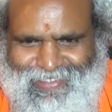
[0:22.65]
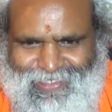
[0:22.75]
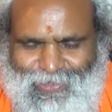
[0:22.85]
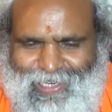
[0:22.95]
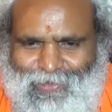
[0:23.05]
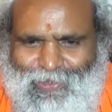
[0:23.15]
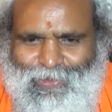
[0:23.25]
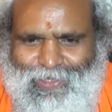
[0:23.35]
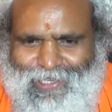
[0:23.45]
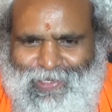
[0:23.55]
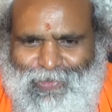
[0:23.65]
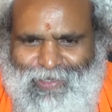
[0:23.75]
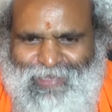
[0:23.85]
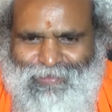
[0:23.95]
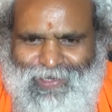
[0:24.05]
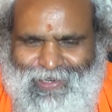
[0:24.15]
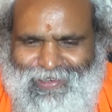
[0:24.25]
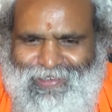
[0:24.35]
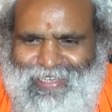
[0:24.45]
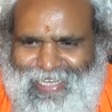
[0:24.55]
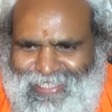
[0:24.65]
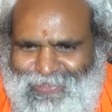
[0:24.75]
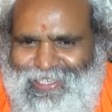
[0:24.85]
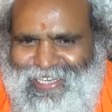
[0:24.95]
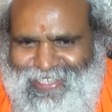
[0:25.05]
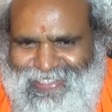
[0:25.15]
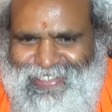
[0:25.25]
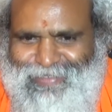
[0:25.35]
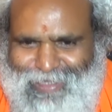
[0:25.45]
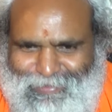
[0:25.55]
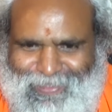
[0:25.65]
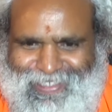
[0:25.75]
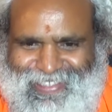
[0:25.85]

So I don't know whether you remember or not, I will at least remember.